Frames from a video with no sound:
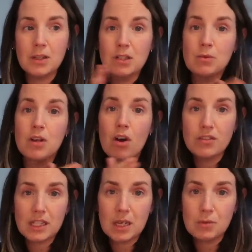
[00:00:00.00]
because it was
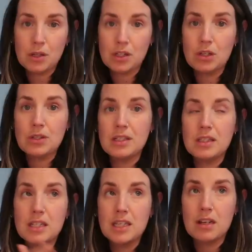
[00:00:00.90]
after Gabe's
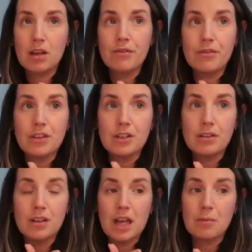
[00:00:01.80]
diagnosis and the deadline for
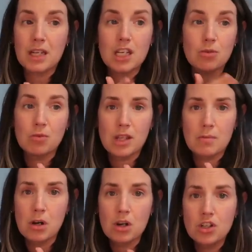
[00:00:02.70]
the application was
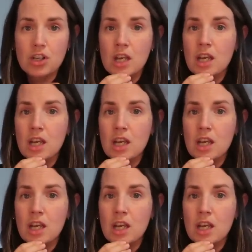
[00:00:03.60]
like March.